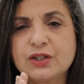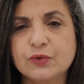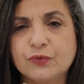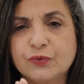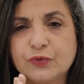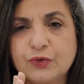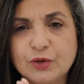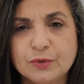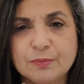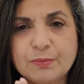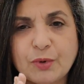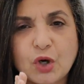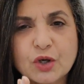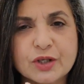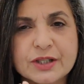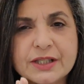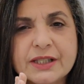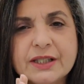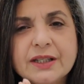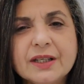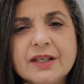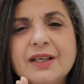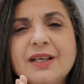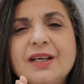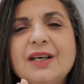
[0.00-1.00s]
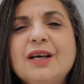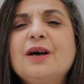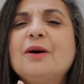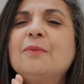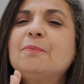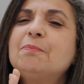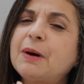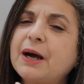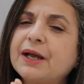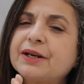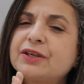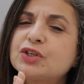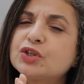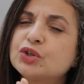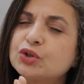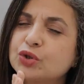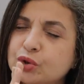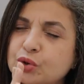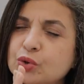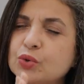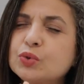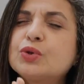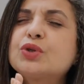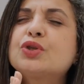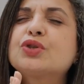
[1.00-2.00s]
of your body, but
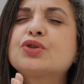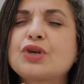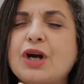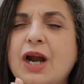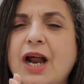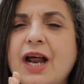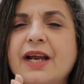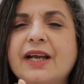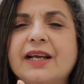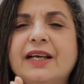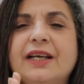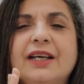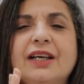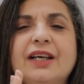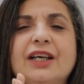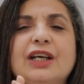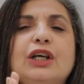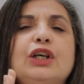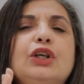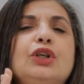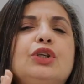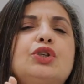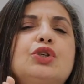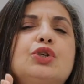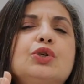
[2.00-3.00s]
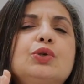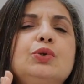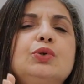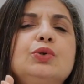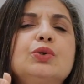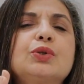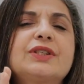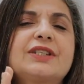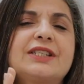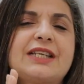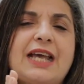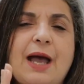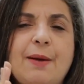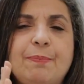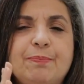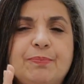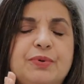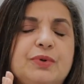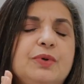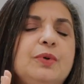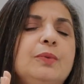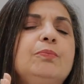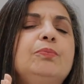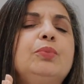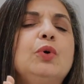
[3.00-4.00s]
do try to tap
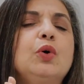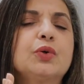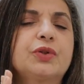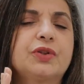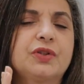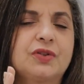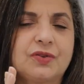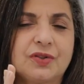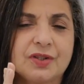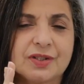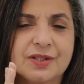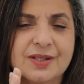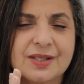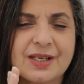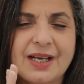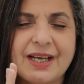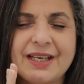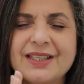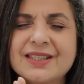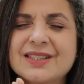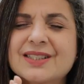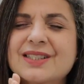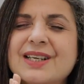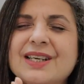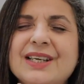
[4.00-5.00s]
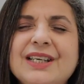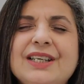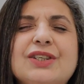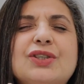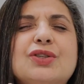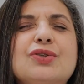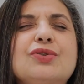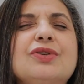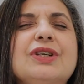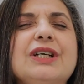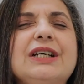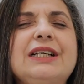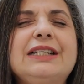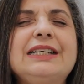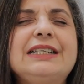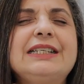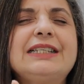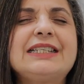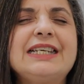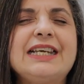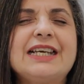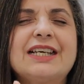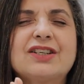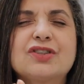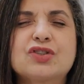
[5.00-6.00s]
both the sides. It really
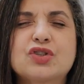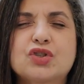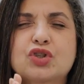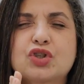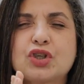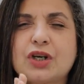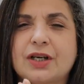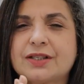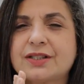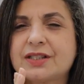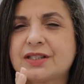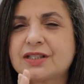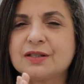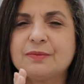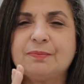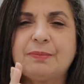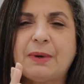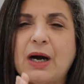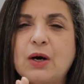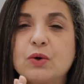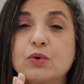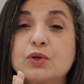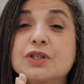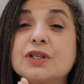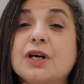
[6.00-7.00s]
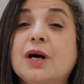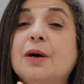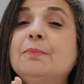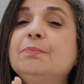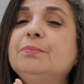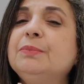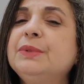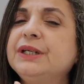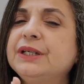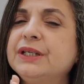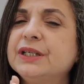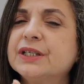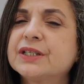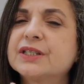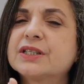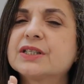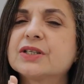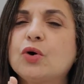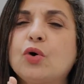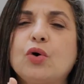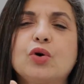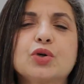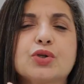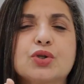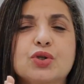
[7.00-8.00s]
takes just about a minute
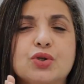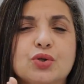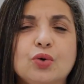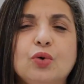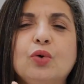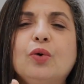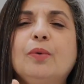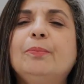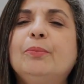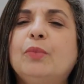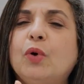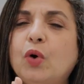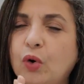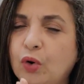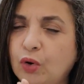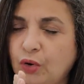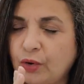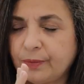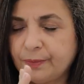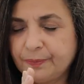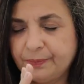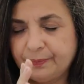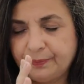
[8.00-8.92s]
or so more.